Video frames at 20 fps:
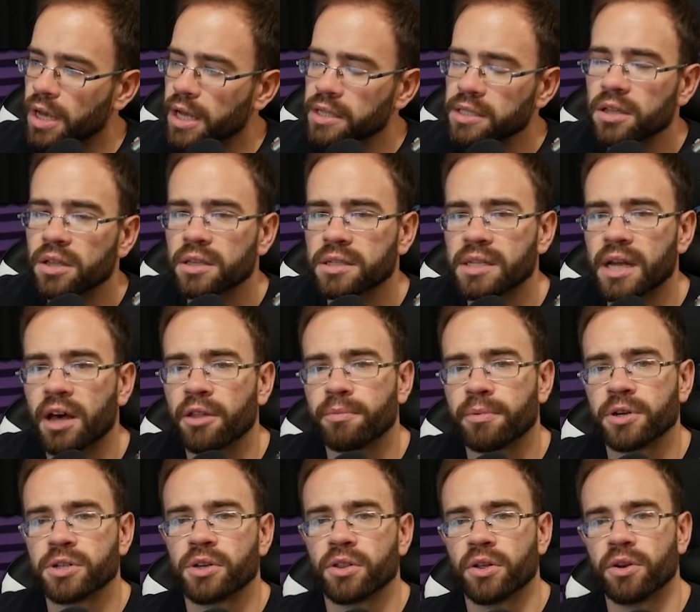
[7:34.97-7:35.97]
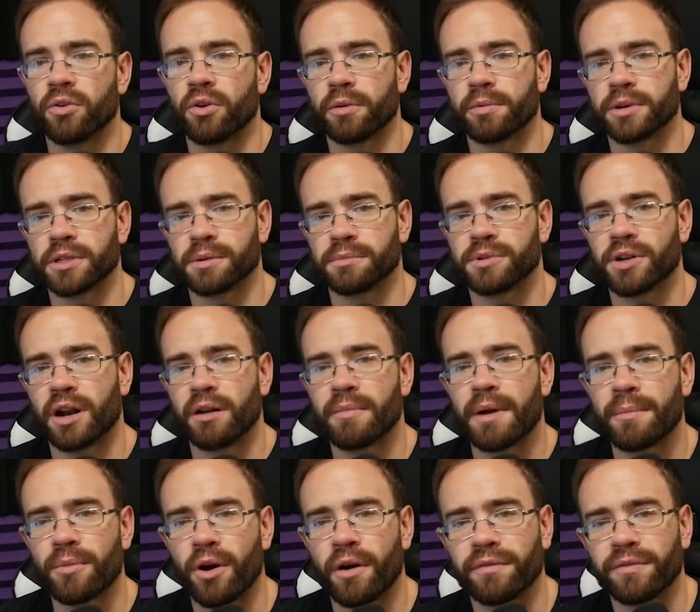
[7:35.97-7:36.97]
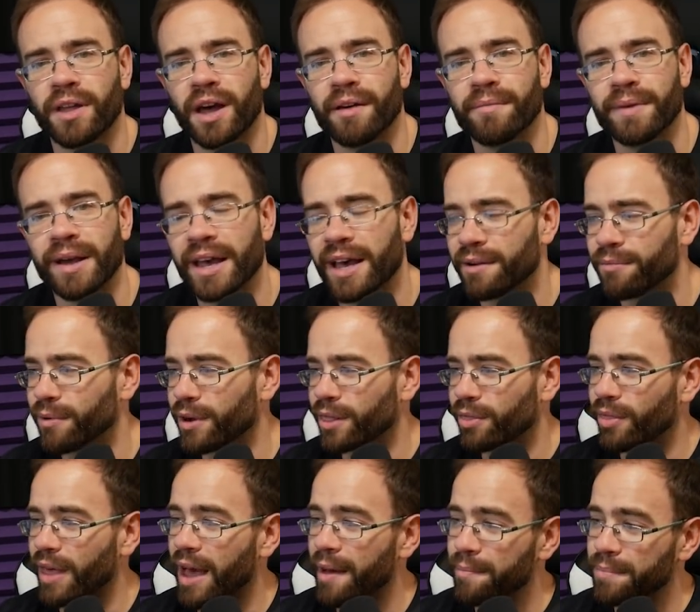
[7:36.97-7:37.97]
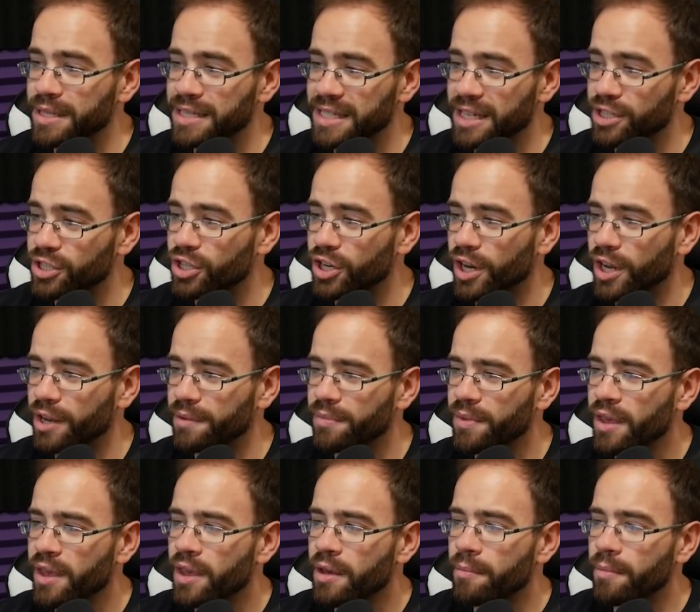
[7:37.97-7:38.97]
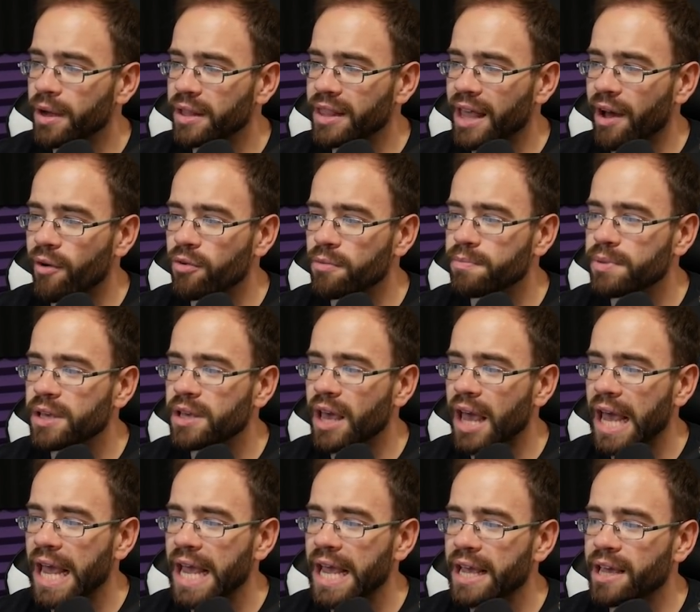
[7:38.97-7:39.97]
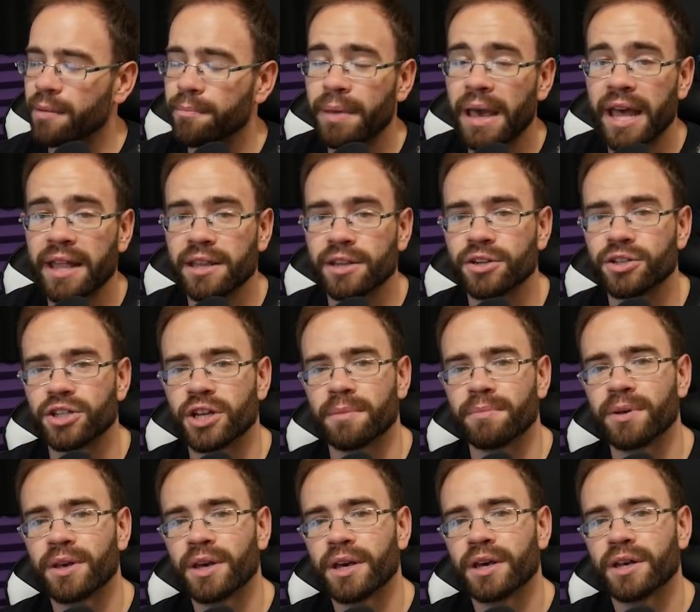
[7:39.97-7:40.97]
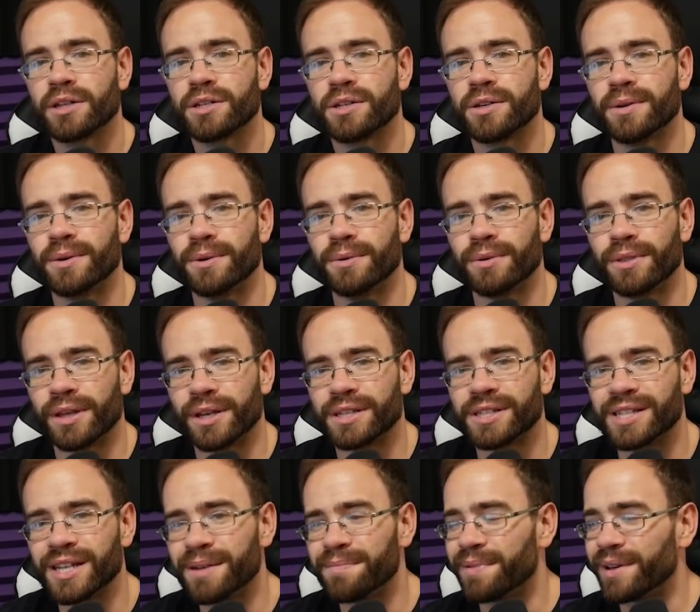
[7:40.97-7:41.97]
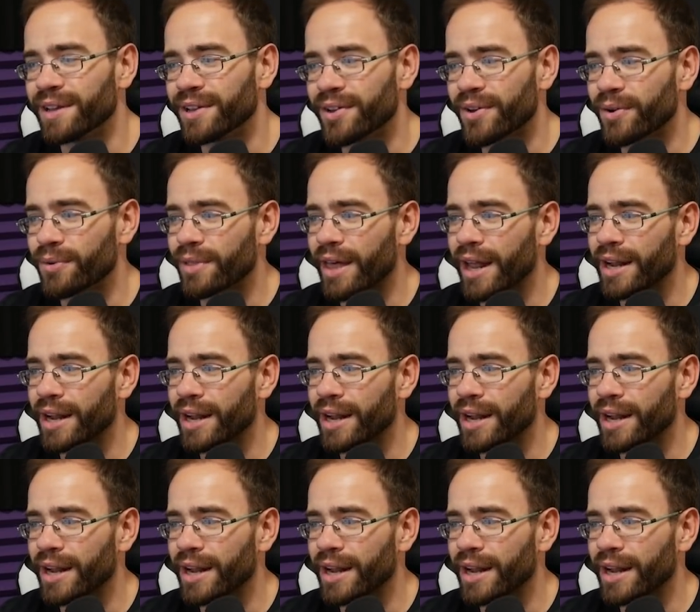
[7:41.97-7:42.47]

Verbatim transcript: It's either the south bridge or the north bridge. I'm trying to remember off the top of my head with that positioning, but that would be a companion chip to the CPU.